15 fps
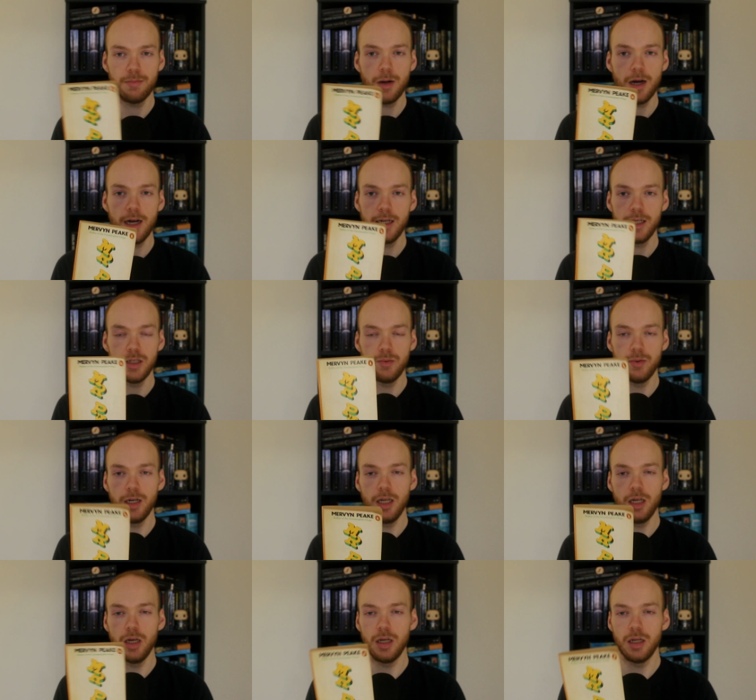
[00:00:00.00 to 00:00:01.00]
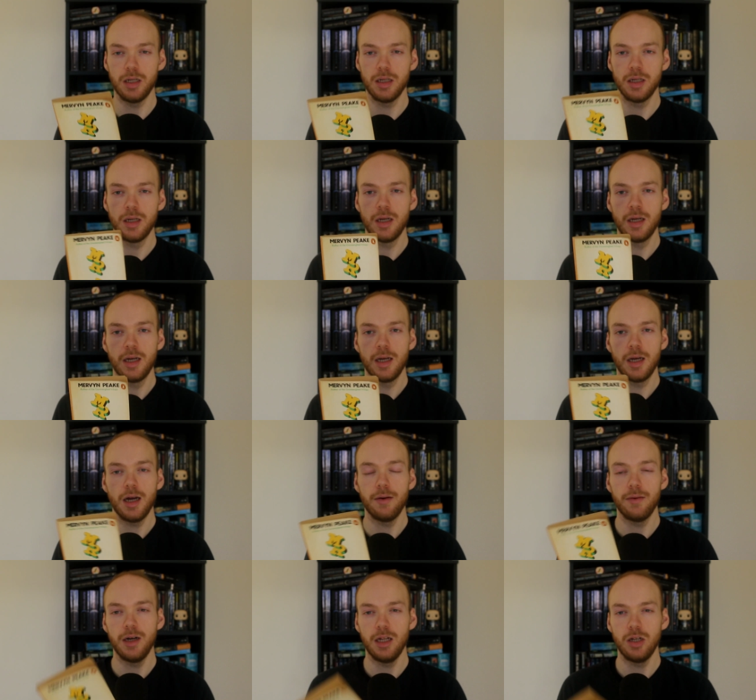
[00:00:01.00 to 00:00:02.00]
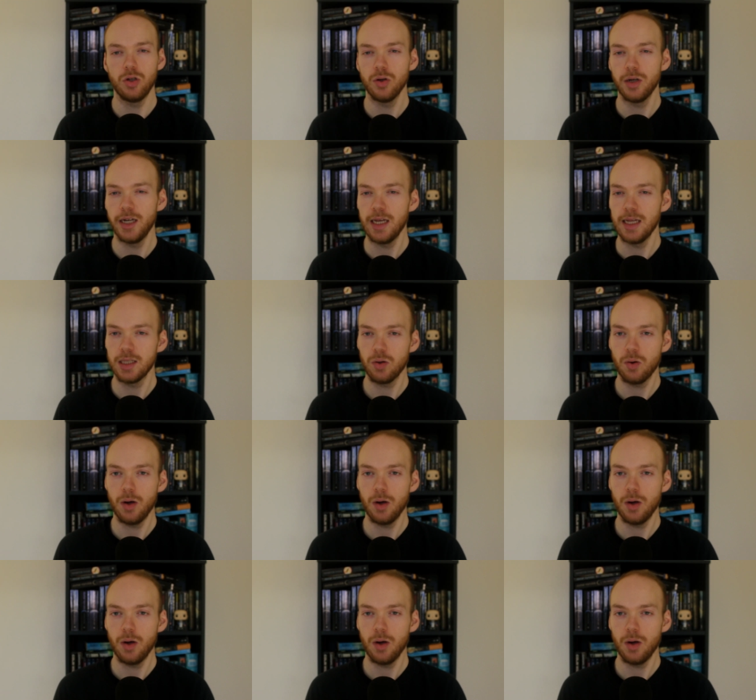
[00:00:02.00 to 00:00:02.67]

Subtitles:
Pie is really good. I really enjoy it. It's